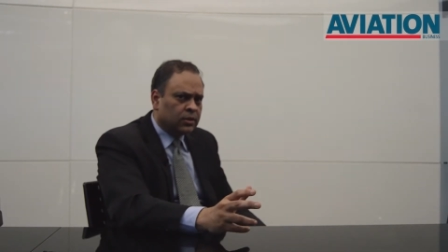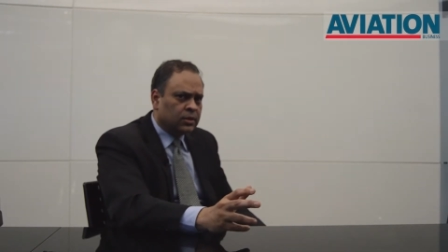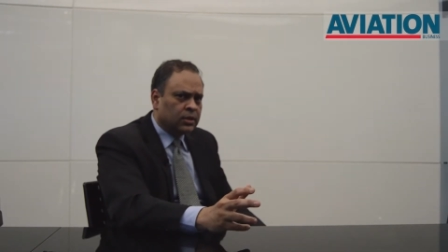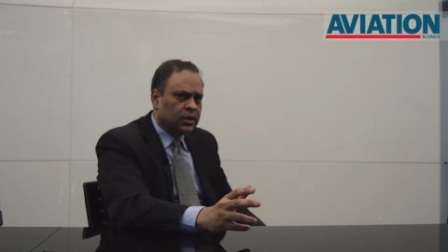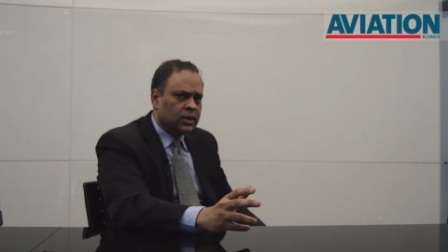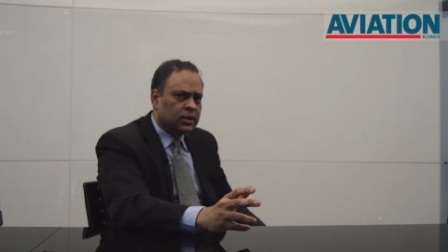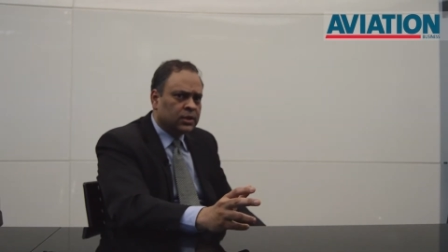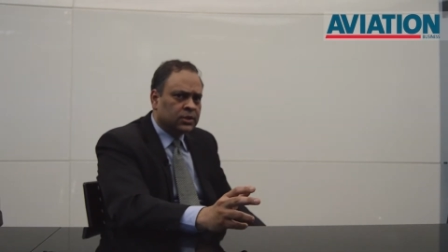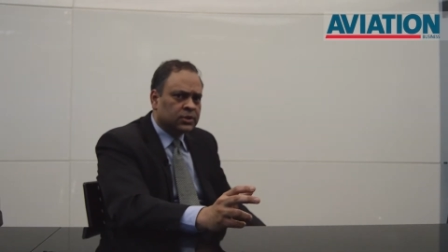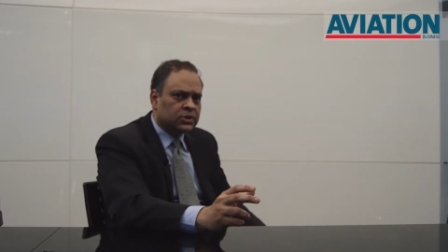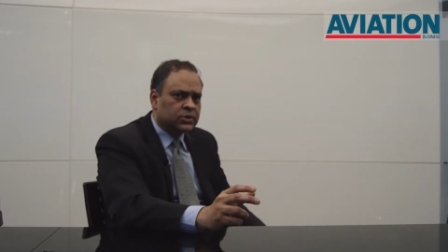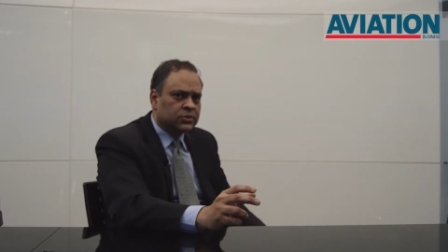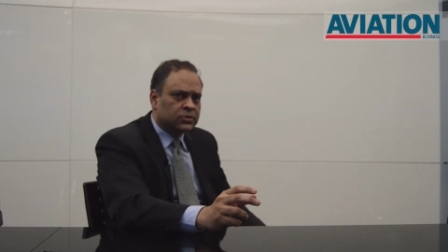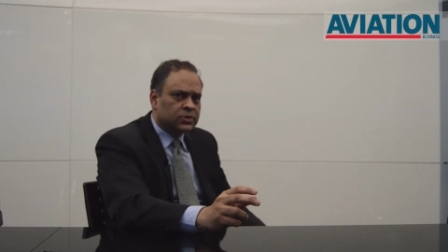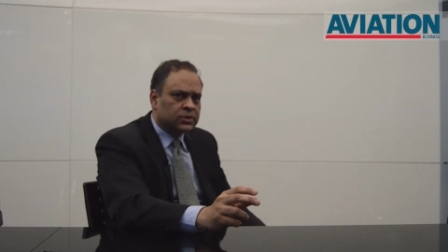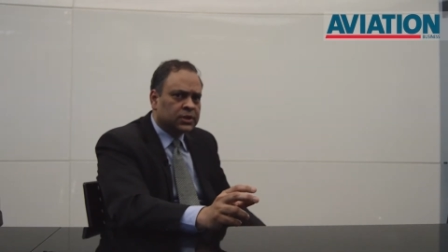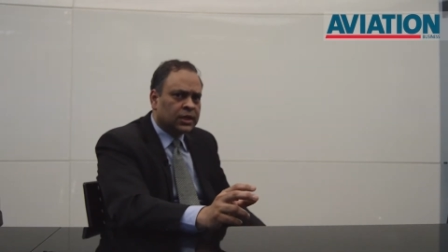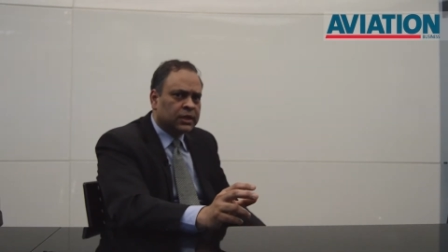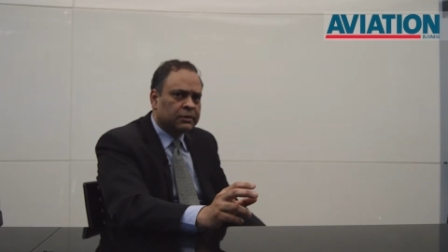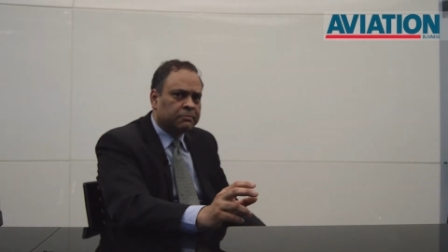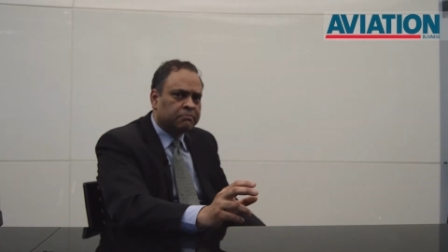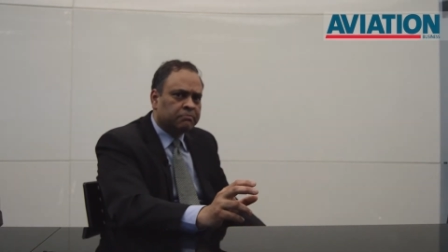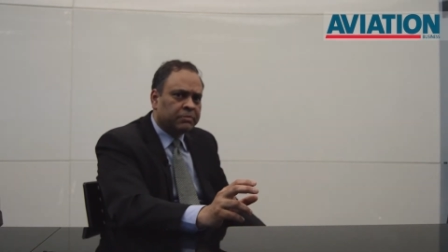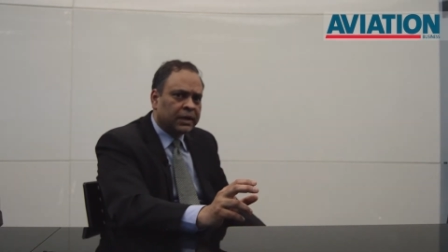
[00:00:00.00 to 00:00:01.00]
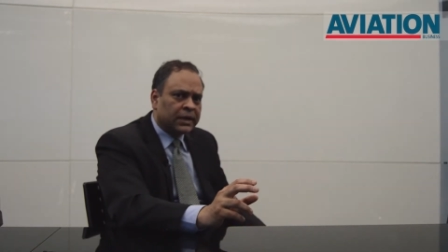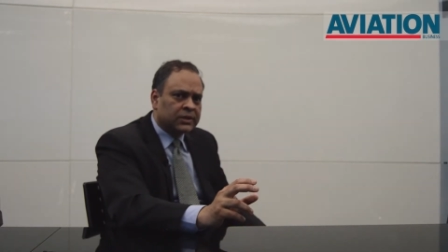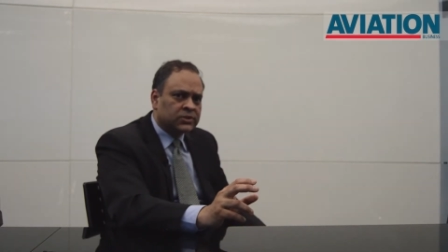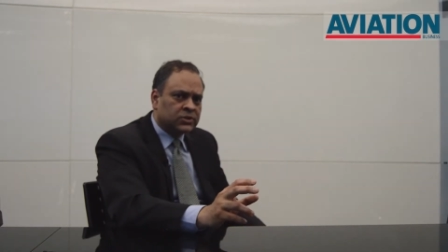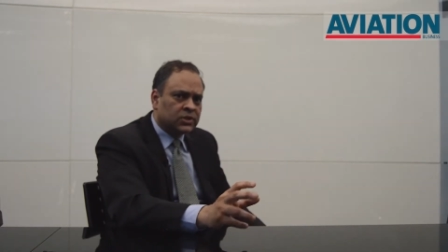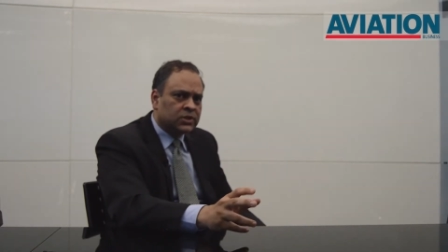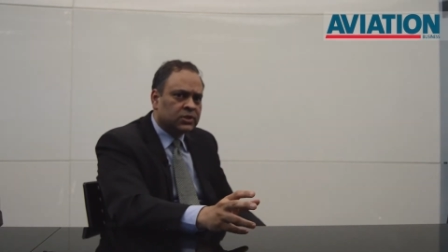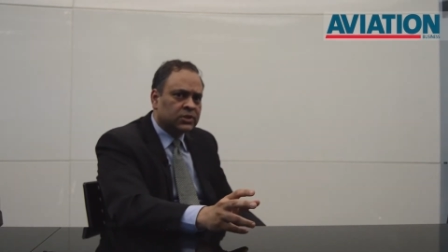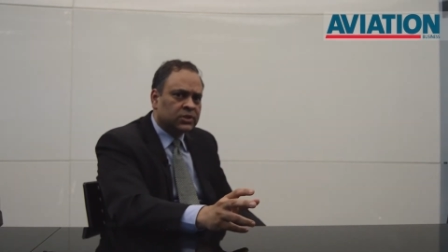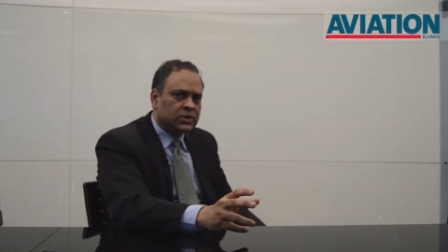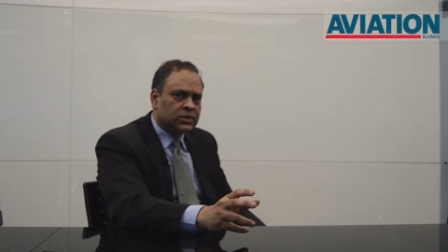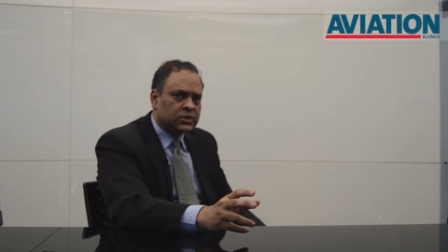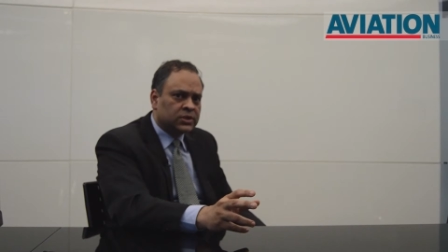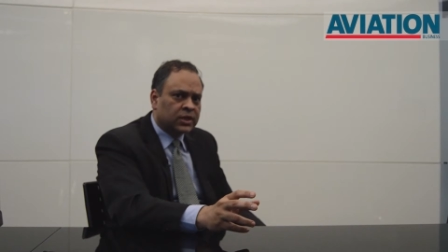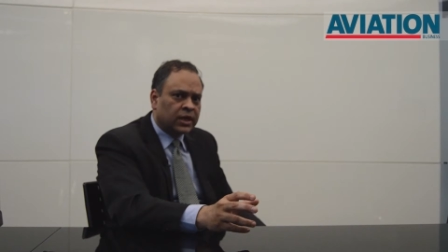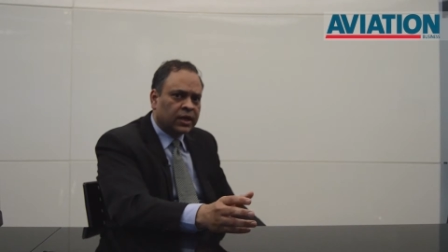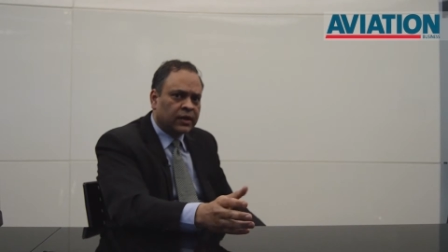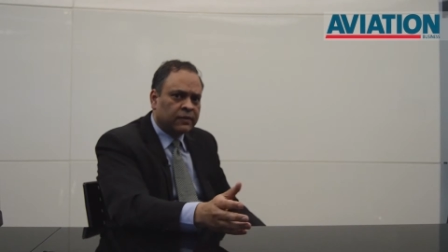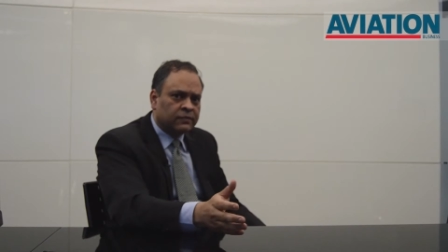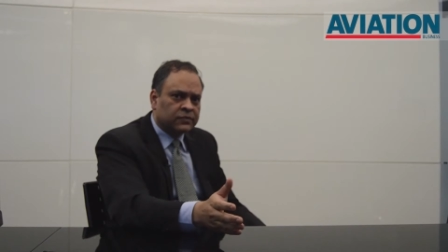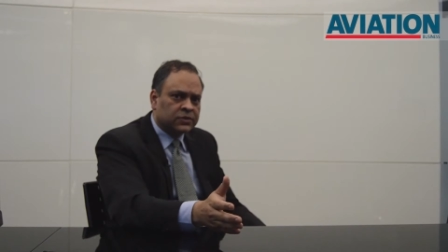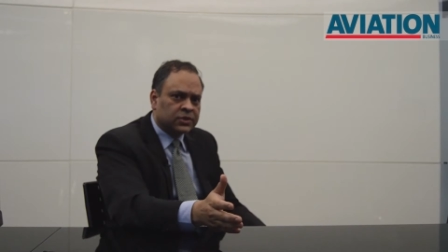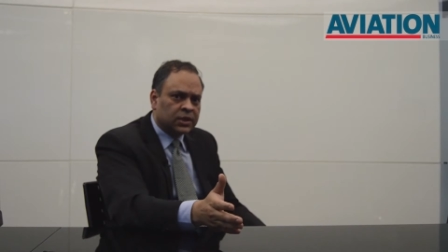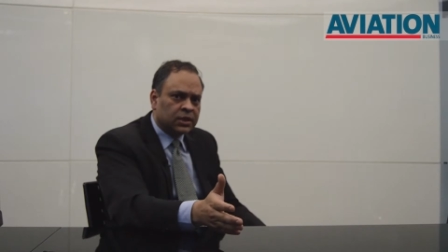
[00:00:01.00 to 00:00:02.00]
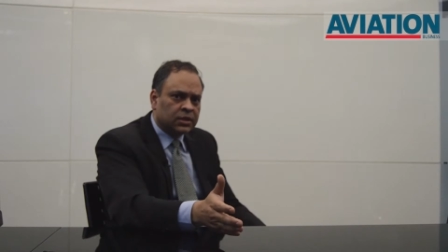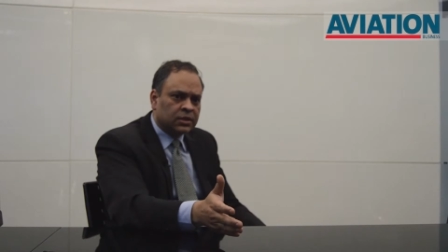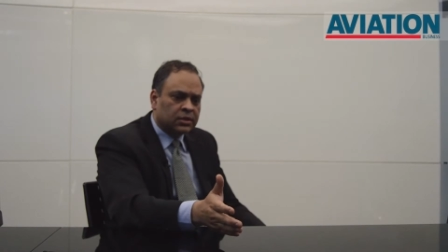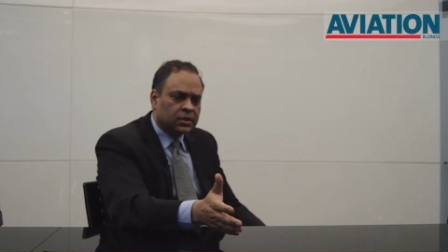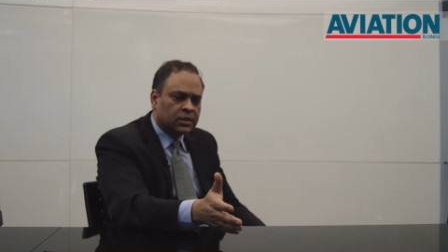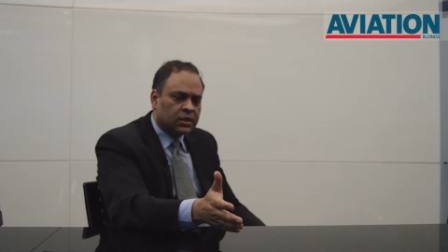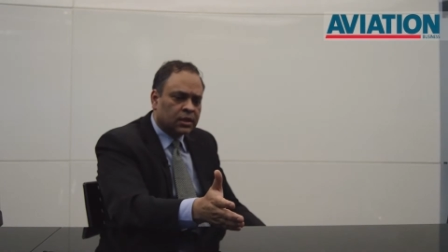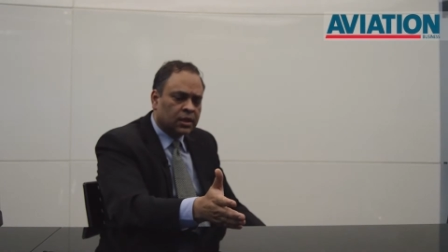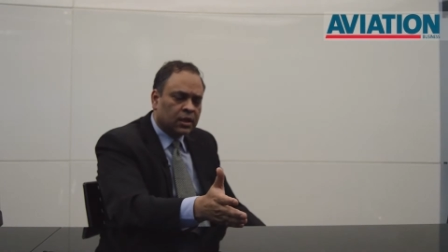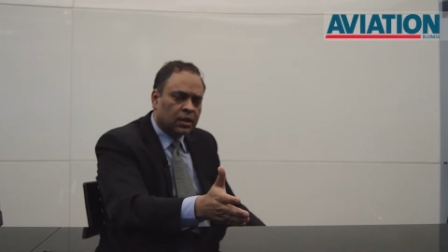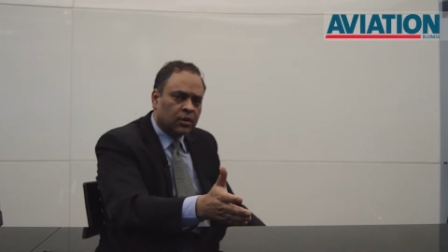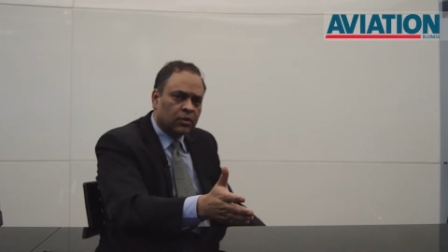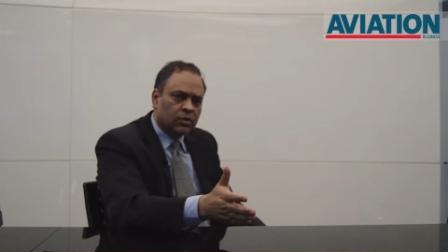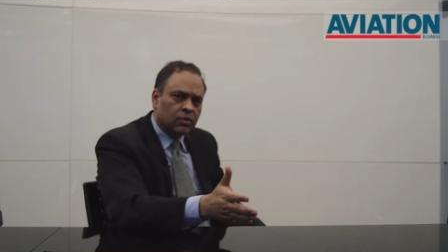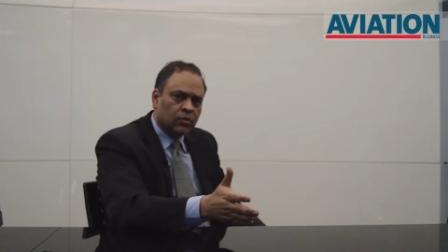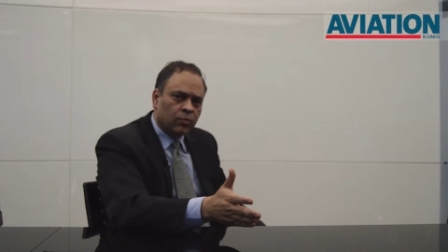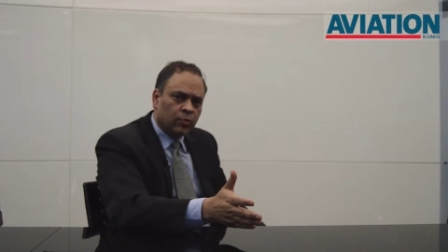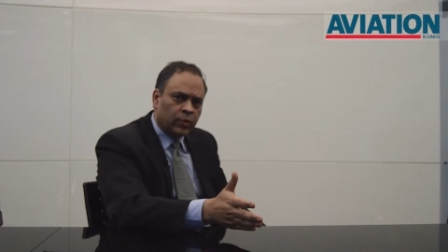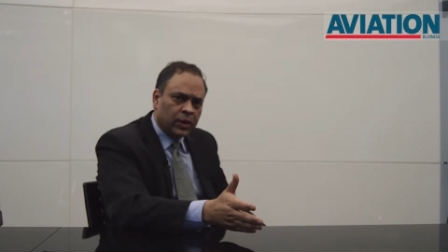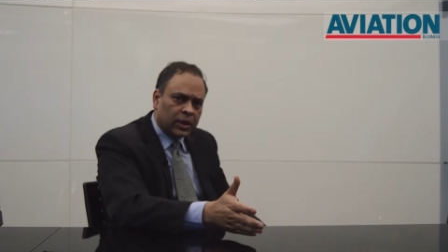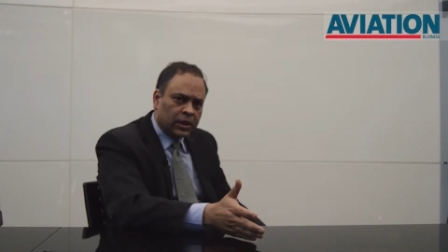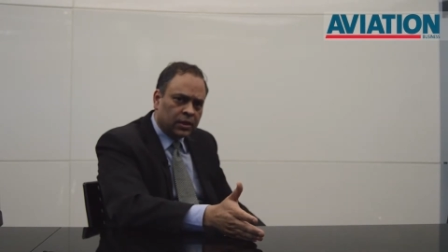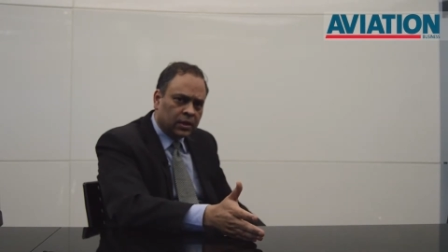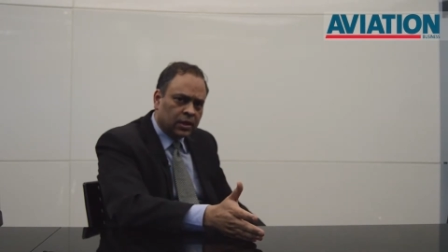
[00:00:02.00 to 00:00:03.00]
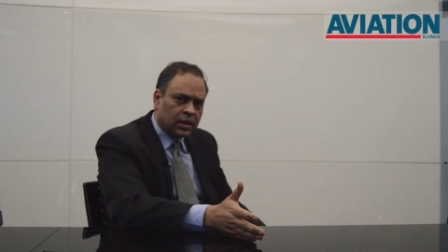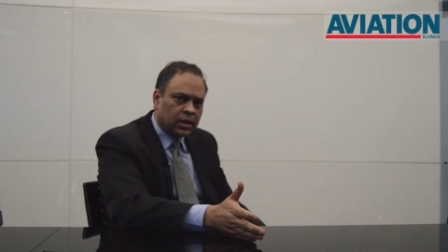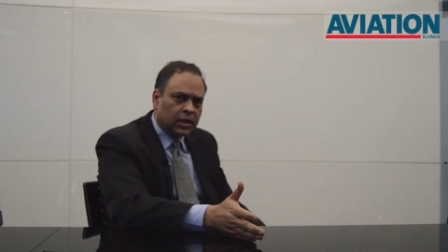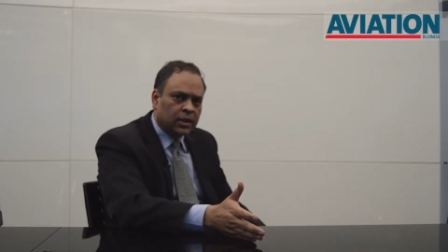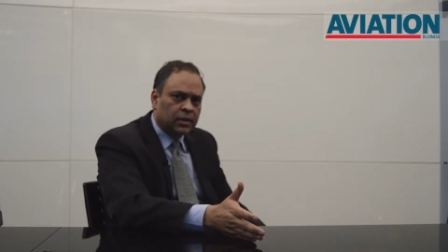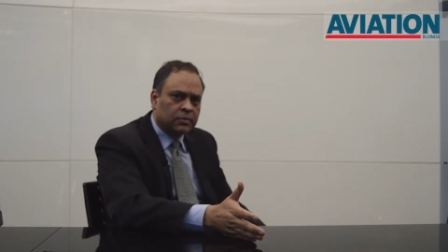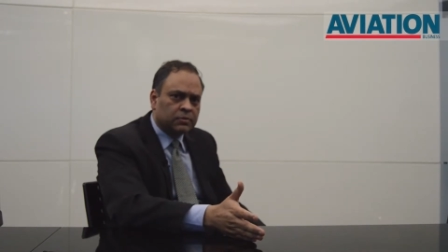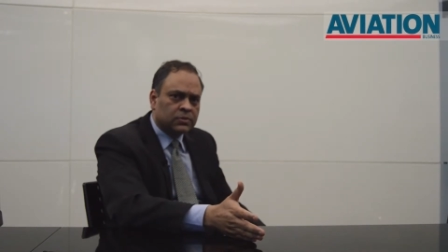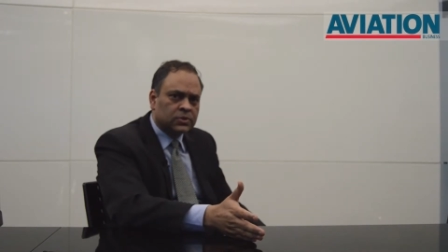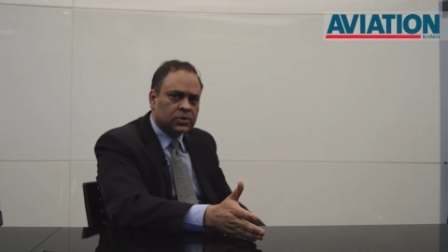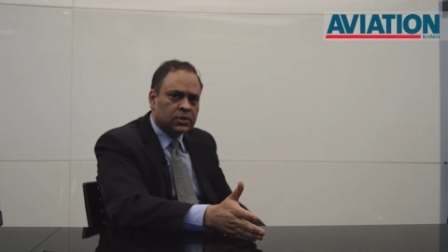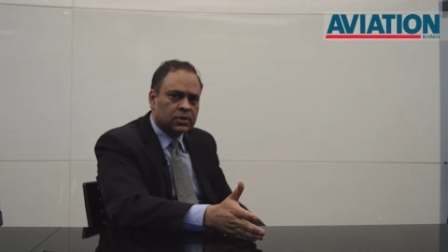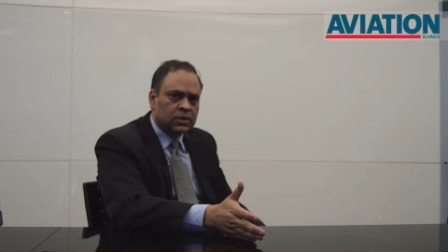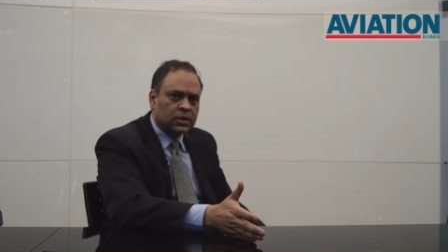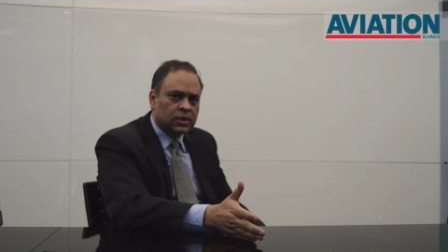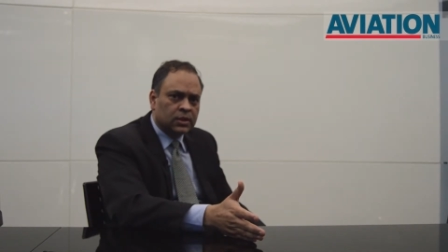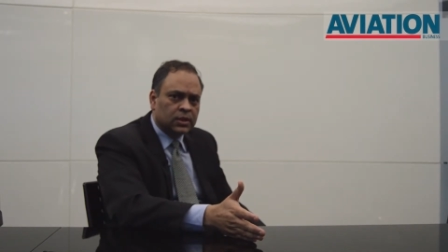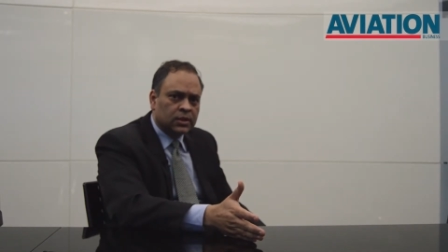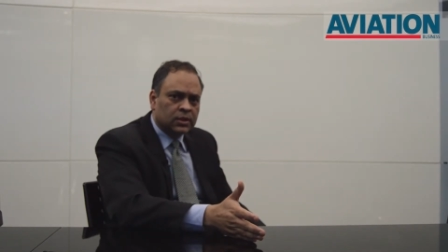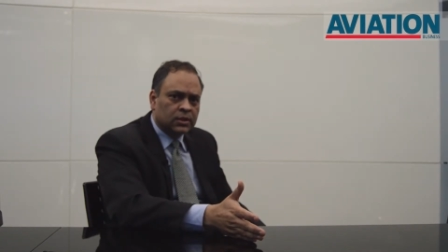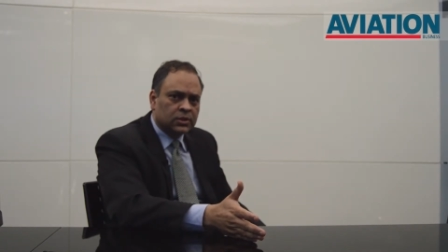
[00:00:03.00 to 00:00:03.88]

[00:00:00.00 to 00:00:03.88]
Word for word: of the issues that passengers have centered around wait times,